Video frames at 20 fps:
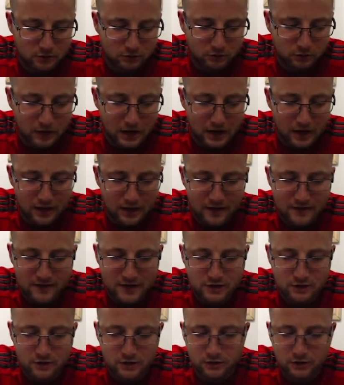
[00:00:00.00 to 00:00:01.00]
as well, and
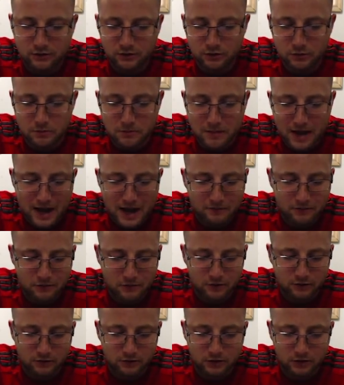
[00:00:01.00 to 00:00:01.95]
then you can do map three.